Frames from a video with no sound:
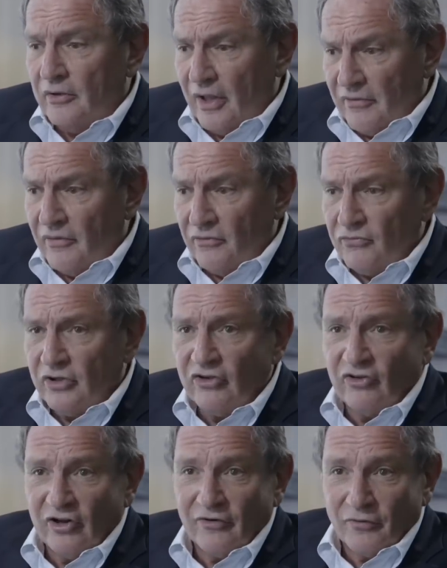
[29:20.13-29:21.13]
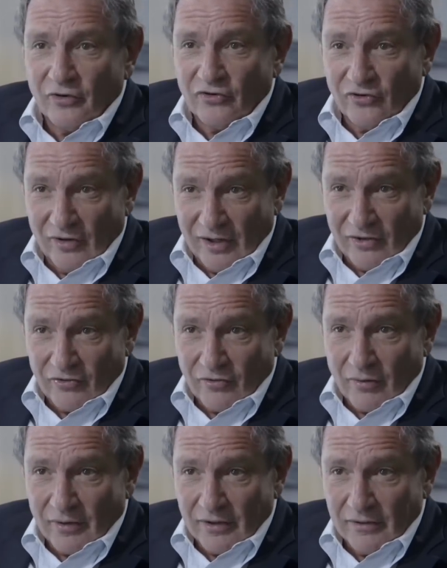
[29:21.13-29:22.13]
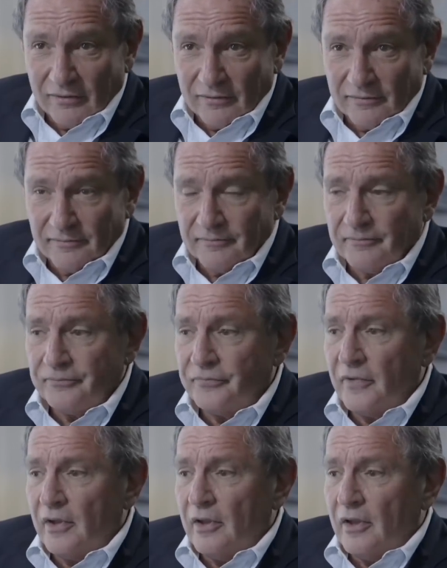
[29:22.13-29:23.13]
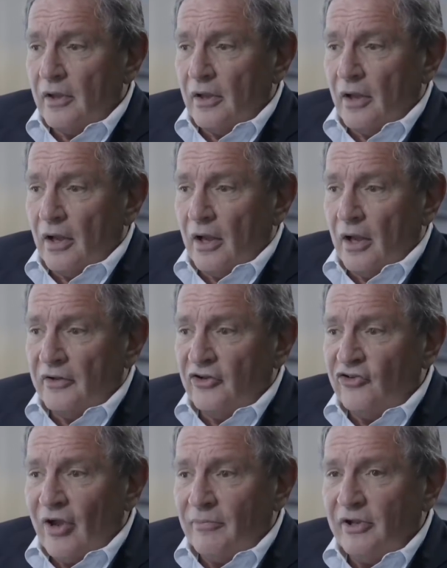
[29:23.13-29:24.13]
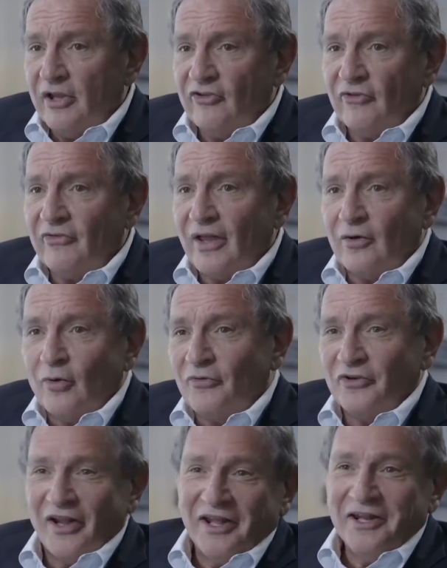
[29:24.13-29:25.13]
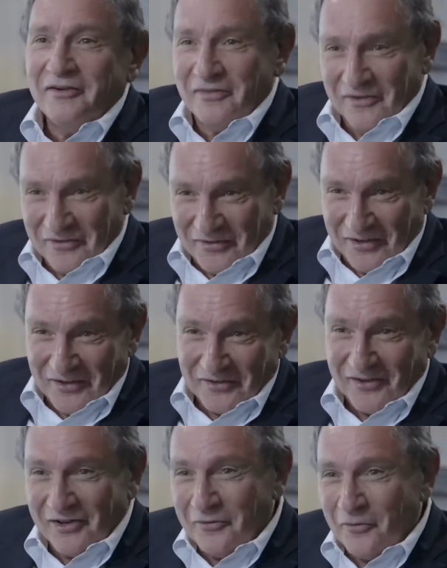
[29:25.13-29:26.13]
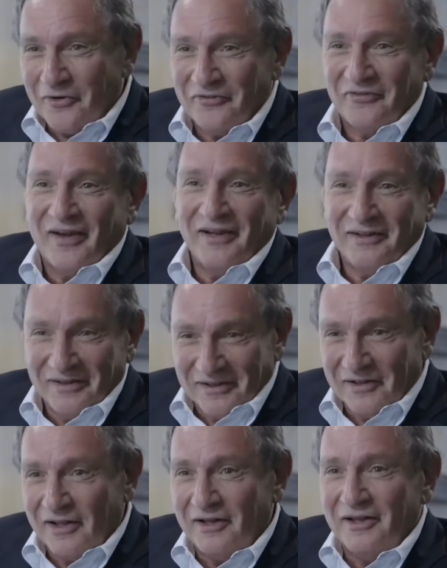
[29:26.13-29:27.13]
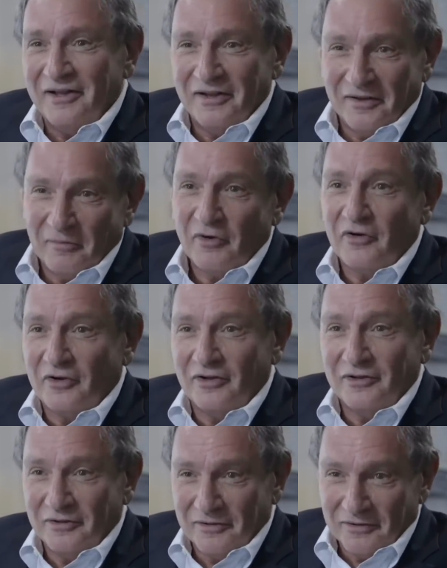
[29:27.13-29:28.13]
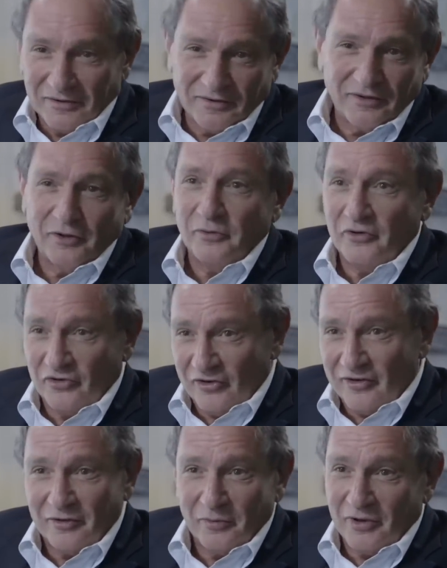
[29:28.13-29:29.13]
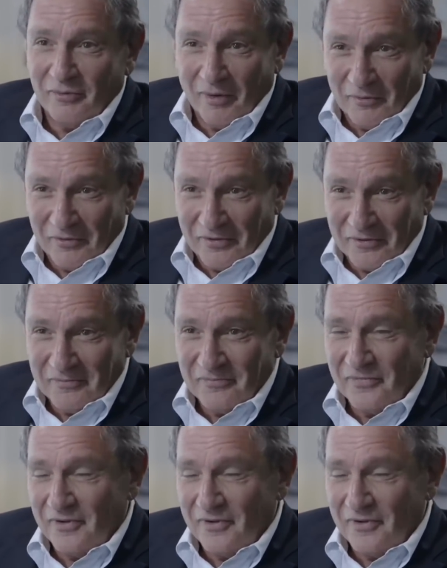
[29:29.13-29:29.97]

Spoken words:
They have a decent air force, and it's growing. The Japanese have not offered any of these things. They didn't want to fight in any American lunacy that we come up with.